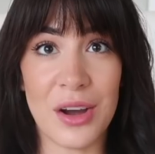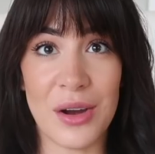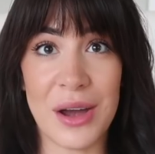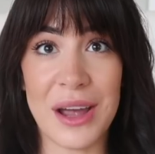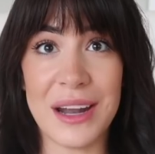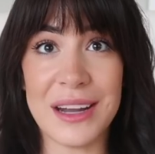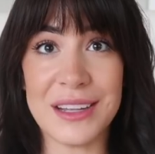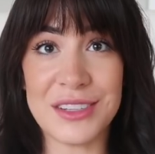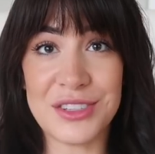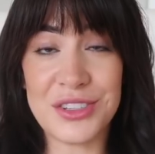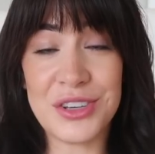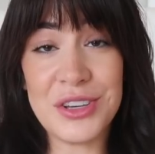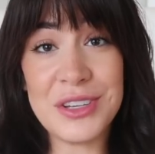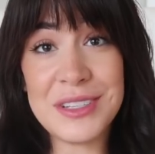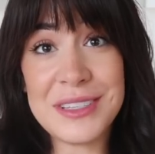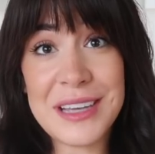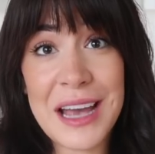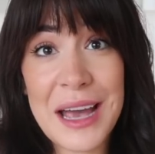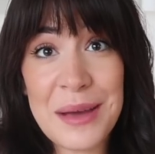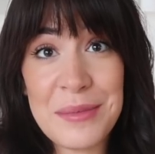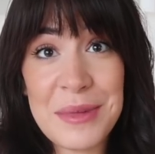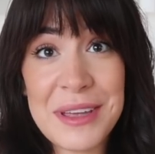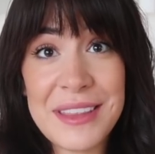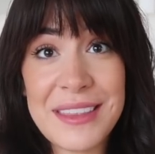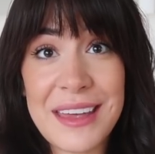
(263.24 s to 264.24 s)
All right, it's good
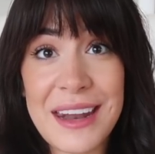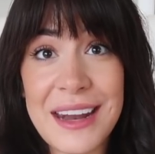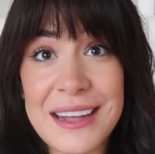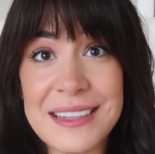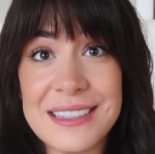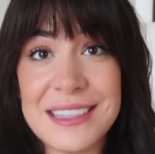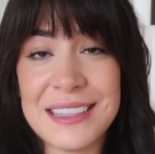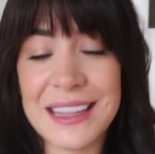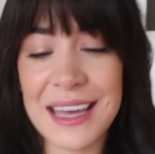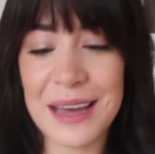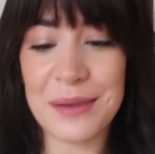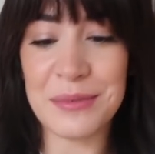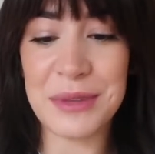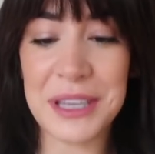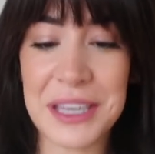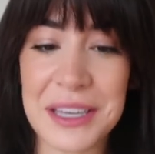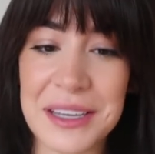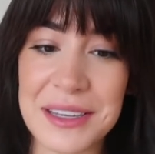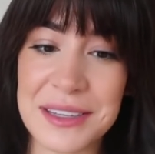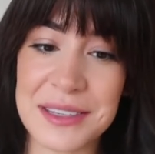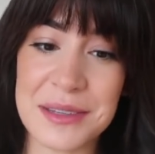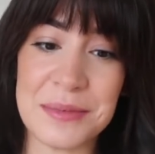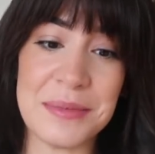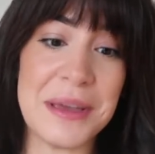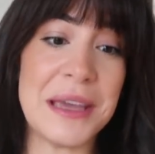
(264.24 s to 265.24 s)
timing that I did that
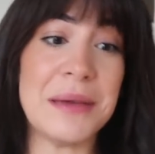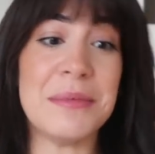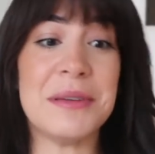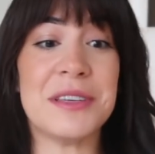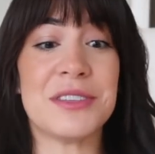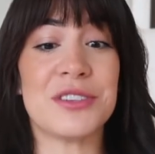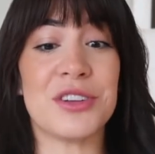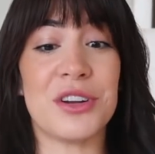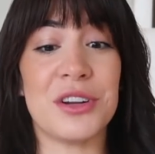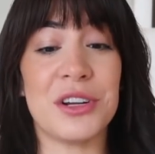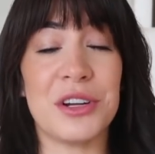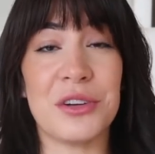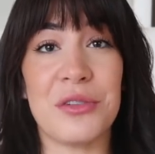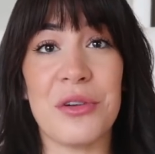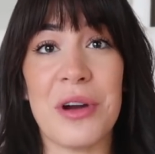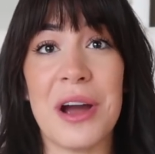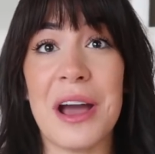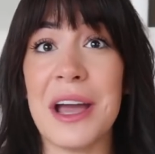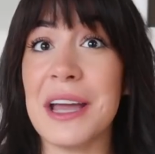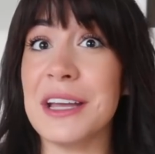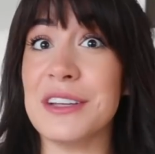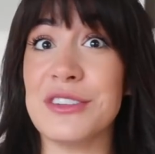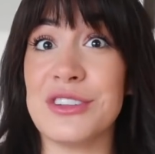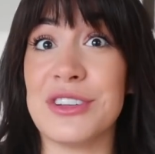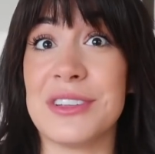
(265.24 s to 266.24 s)
because a baby started
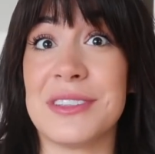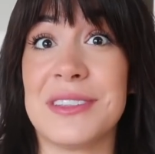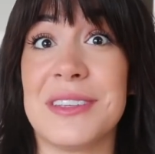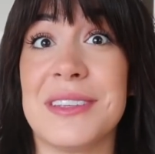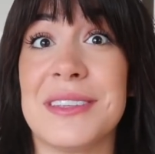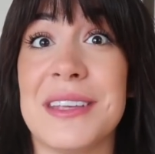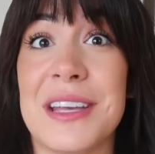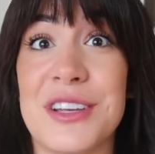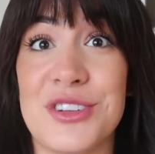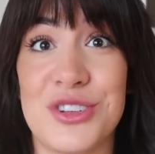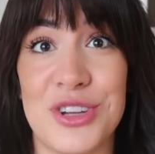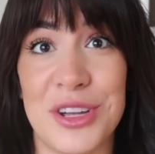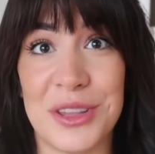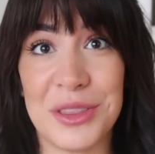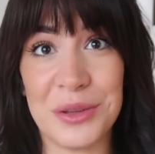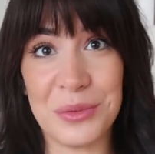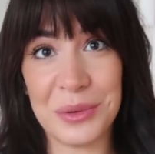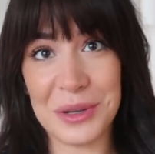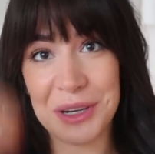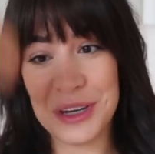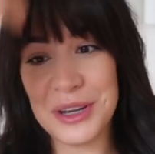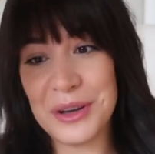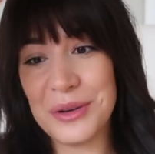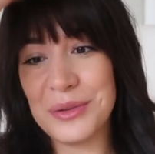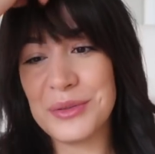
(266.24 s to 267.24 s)
crying just as I shut the
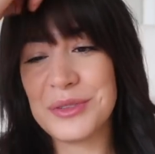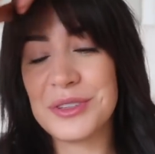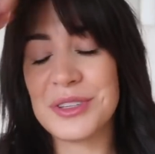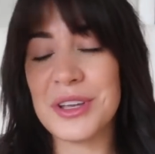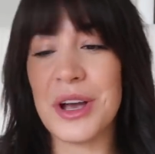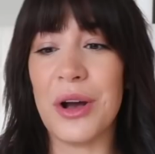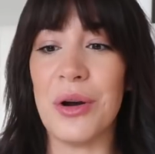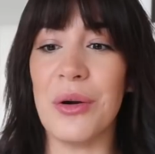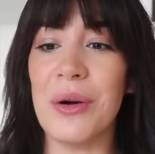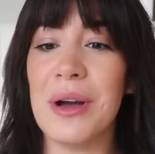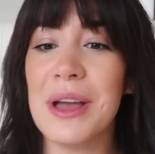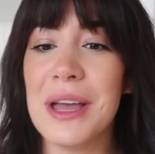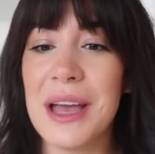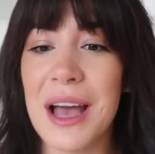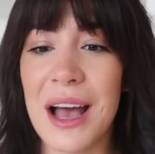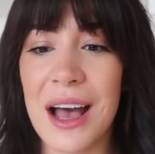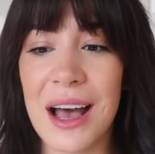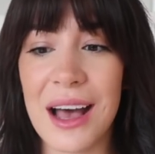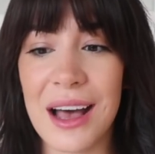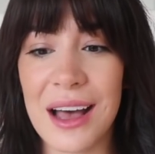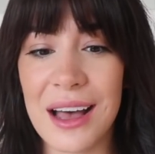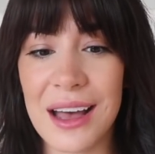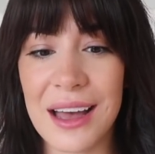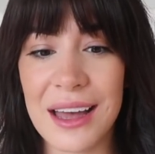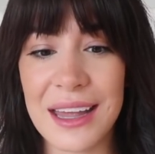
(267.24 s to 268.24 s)
window. So
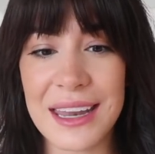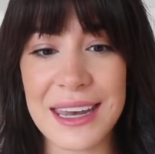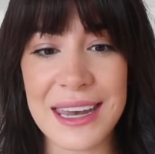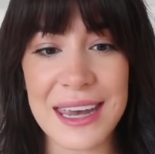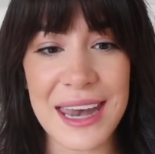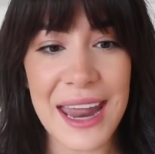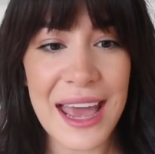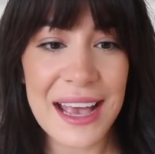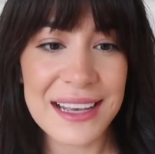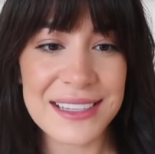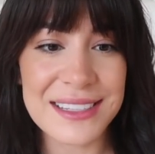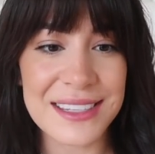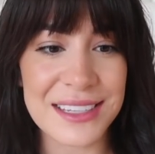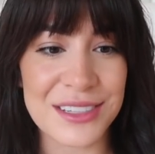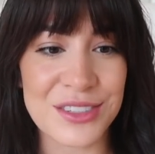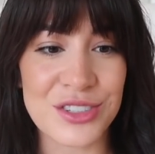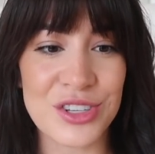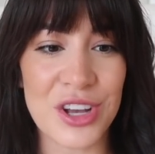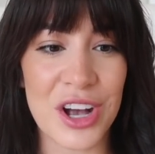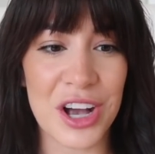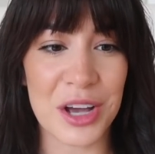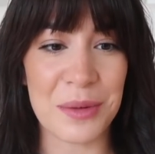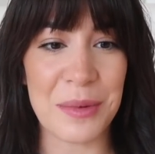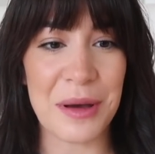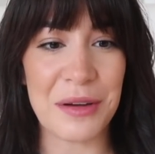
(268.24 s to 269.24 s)
next, let's
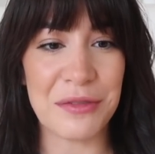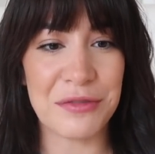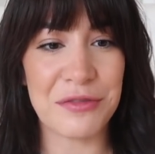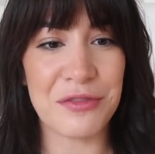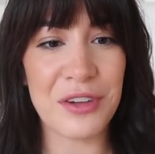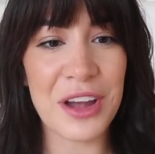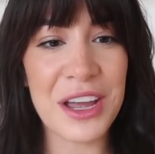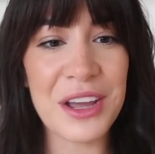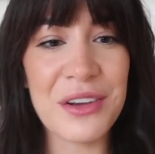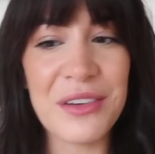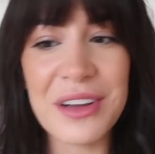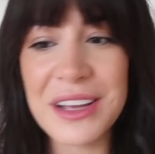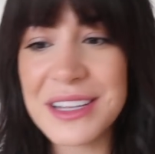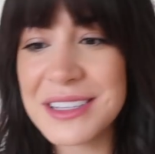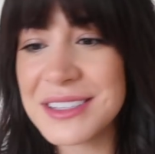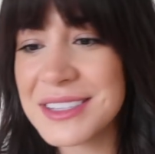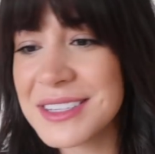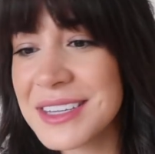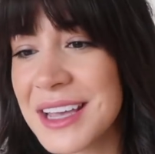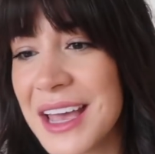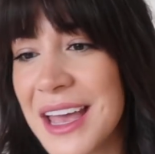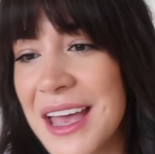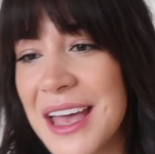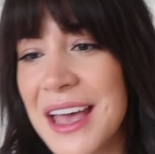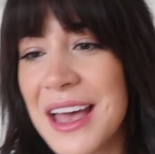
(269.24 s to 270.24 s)
talk about fragrance.